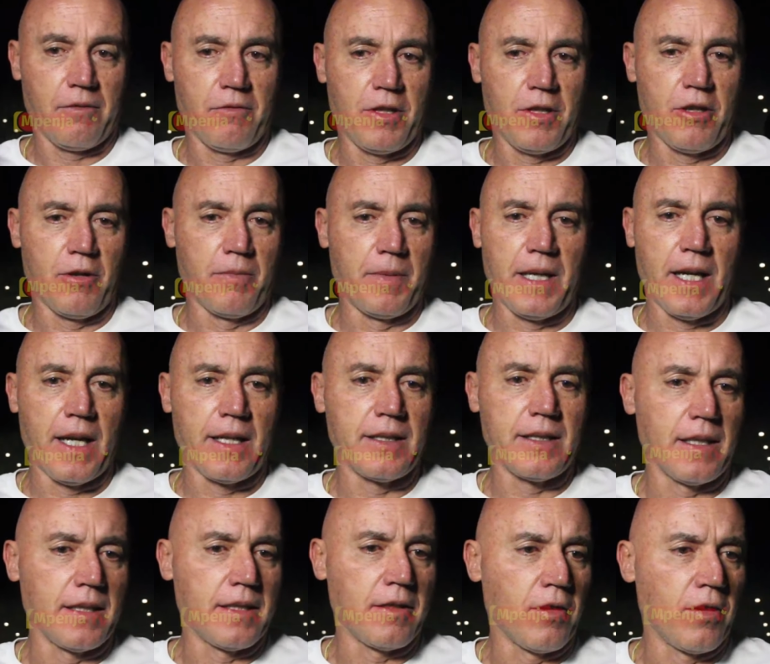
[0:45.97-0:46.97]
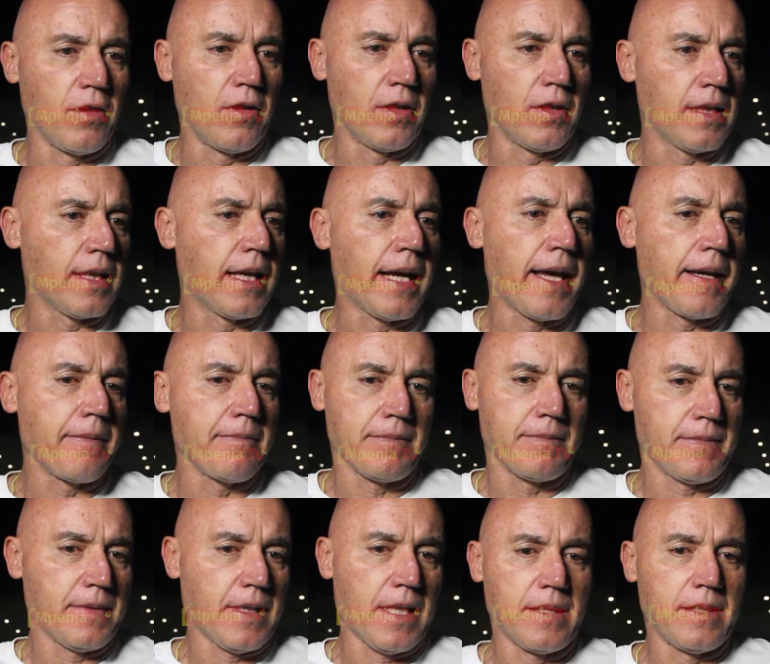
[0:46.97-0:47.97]
We dominated all game
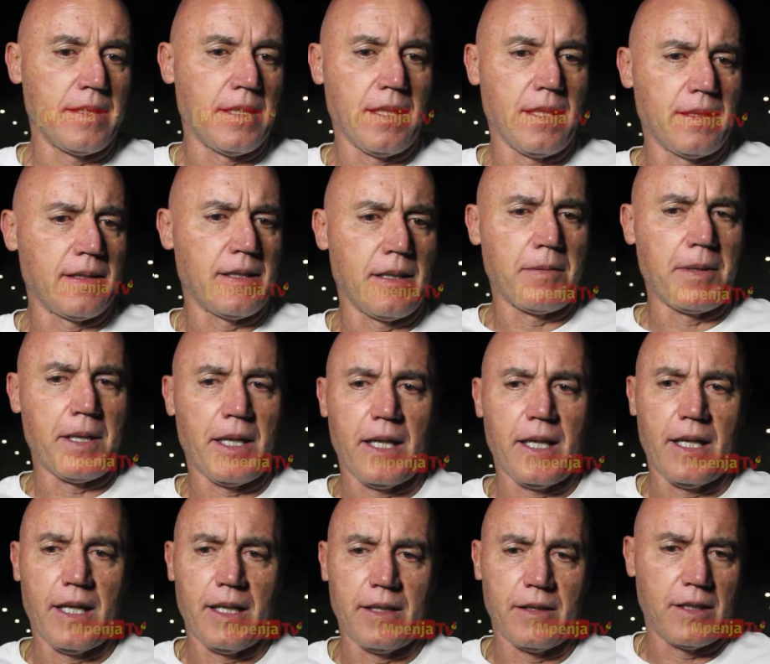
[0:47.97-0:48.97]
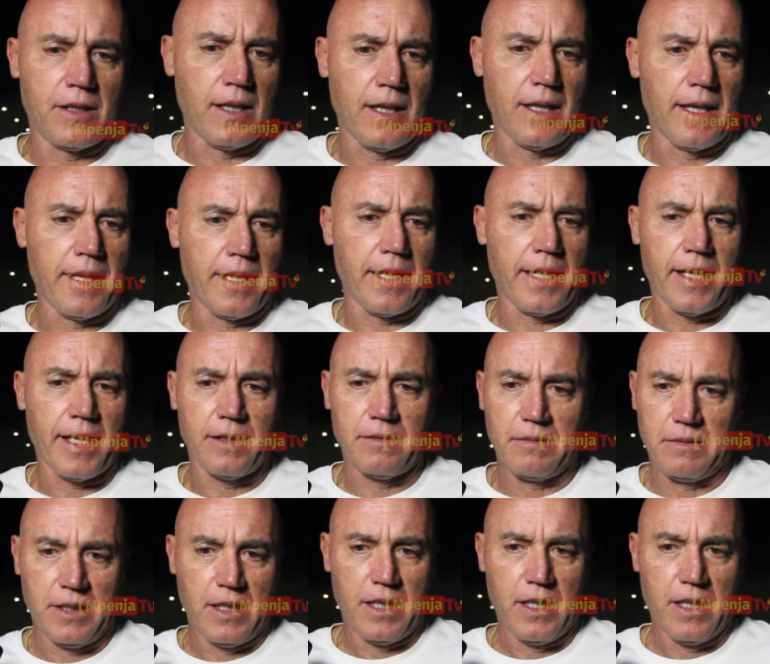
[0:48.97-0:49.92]
at the beginning till the end.